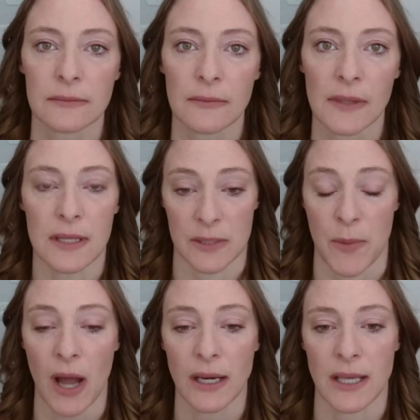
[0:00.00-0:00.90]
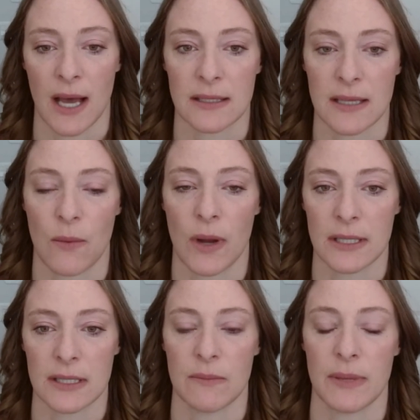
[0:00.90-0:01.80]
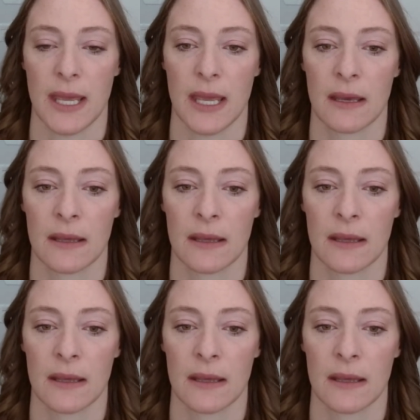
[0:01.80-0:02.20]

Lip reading: this podcast, I want it to be,